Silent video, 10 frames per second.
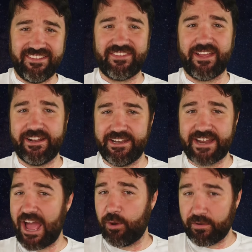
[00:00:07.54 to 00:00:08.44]
insight into
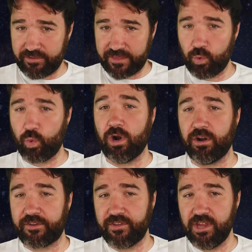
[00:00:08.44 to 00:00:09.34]
how everything
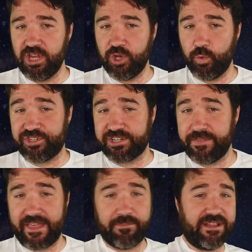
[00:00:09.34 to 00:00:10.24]
works, which can
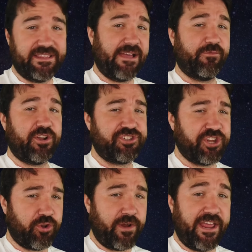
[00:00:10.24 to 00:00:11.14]
then be leveraged to
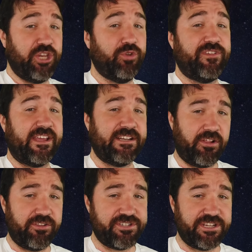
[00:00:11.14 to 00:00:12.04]
create new
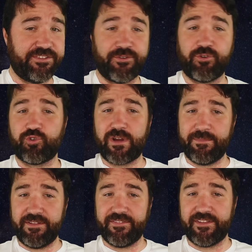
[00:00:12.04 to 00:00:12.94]
technologies or
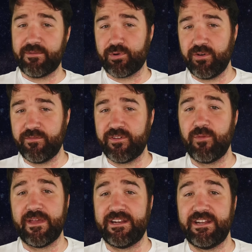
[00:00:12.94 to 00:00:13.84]
treatments that improve
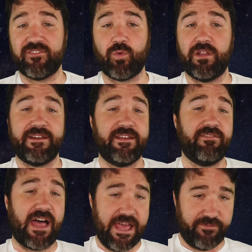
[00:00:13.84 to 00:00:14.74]
humanity's quality of
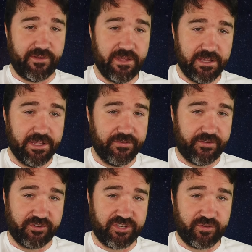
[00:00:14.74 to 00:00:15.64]
life,
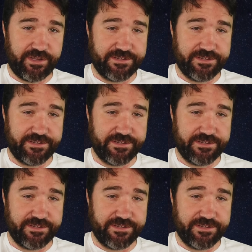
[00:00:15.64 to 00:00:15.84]
such as